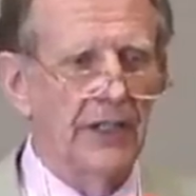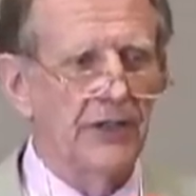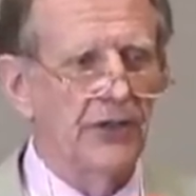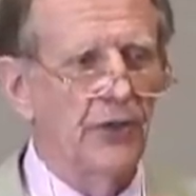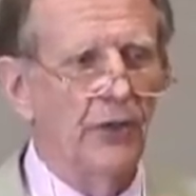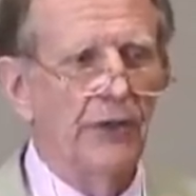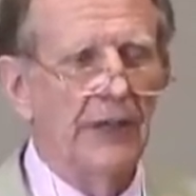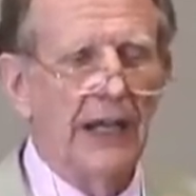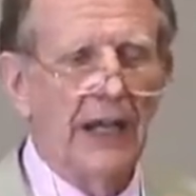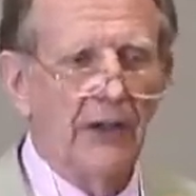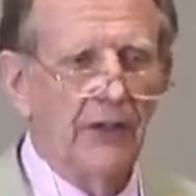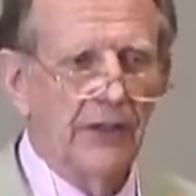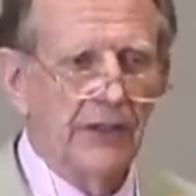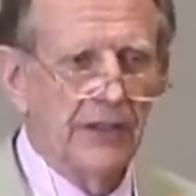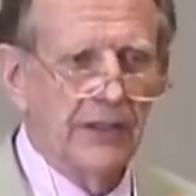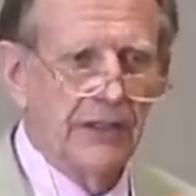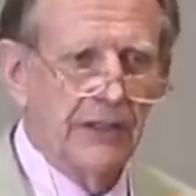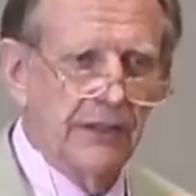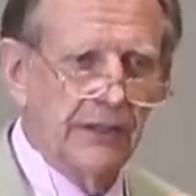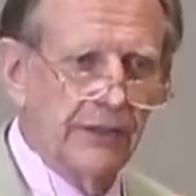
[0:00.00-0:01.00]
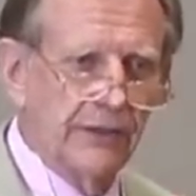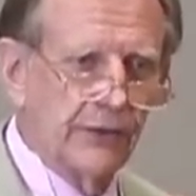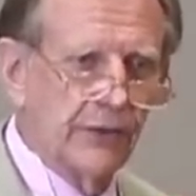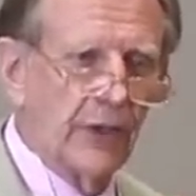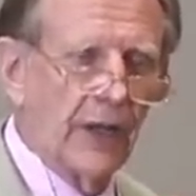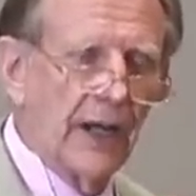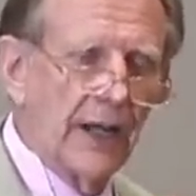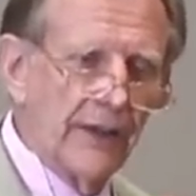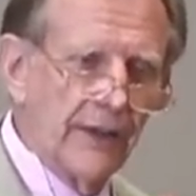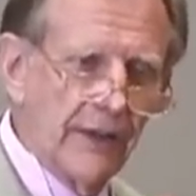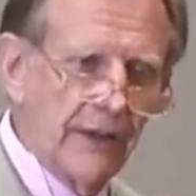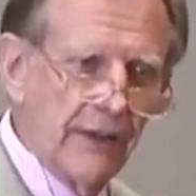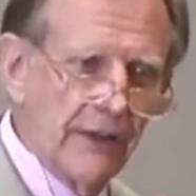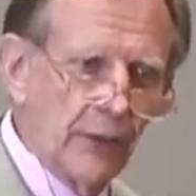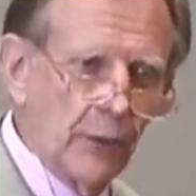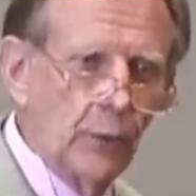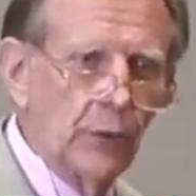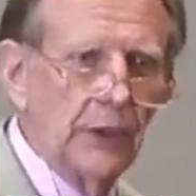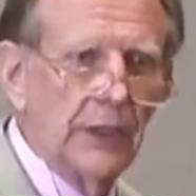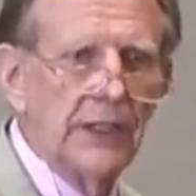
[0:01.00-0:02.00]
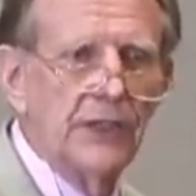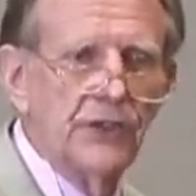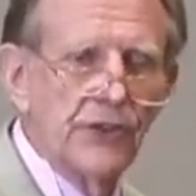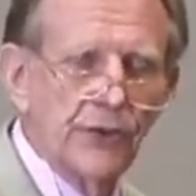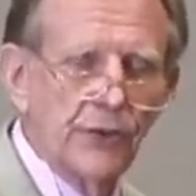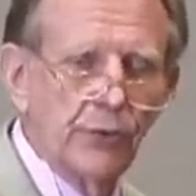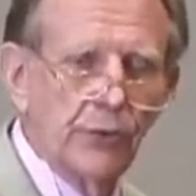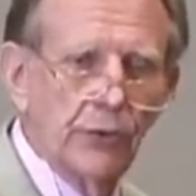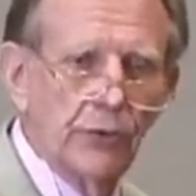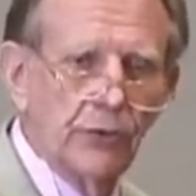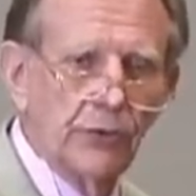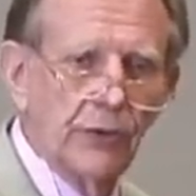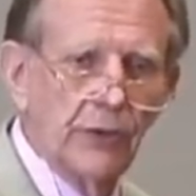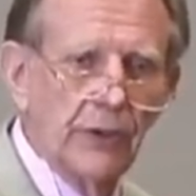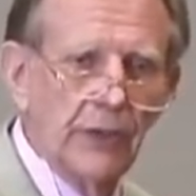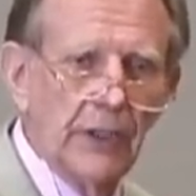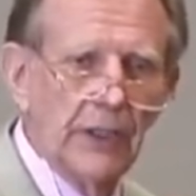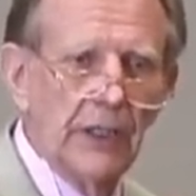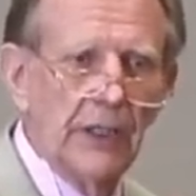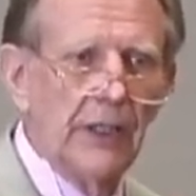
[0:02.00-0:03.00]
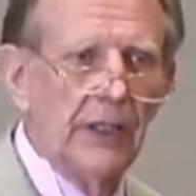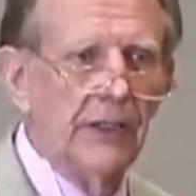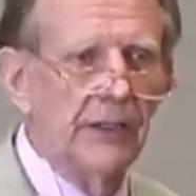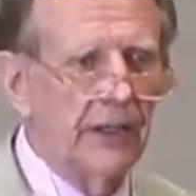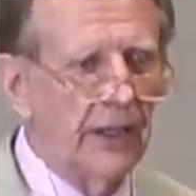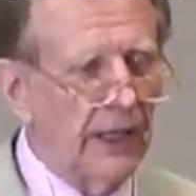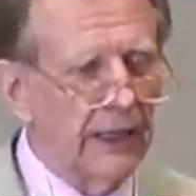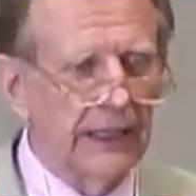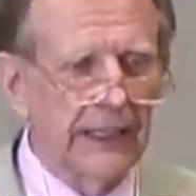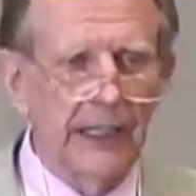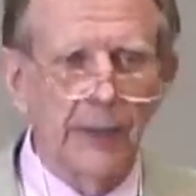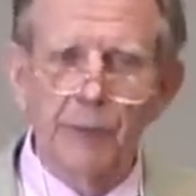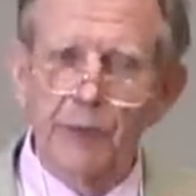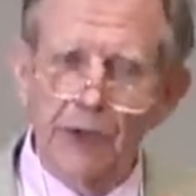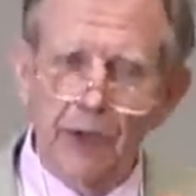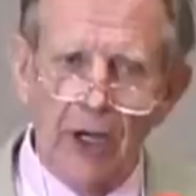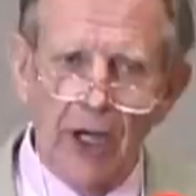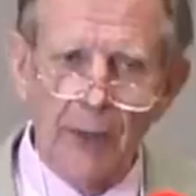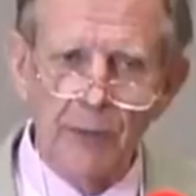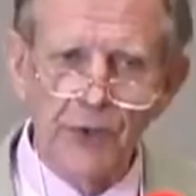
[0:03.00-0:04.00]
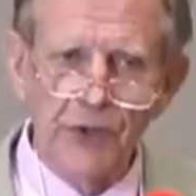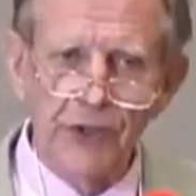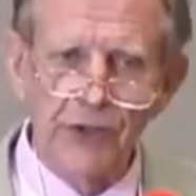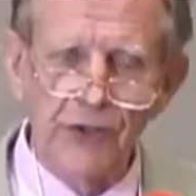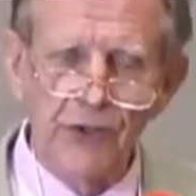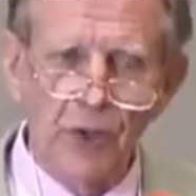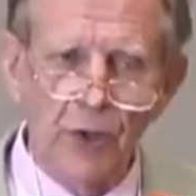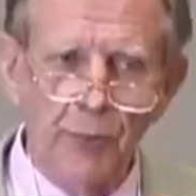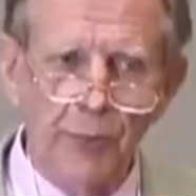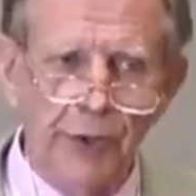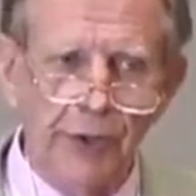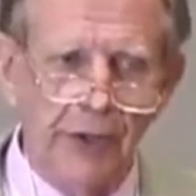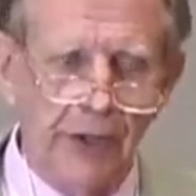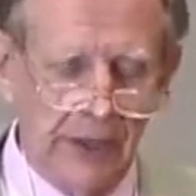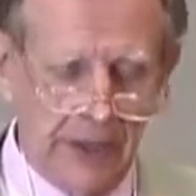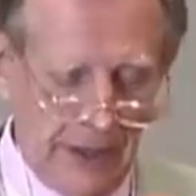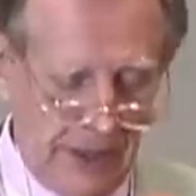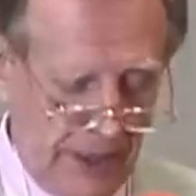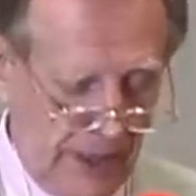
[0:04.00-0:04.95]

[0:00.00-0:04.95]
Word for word: so now you try the religious route. You got to keep your options open.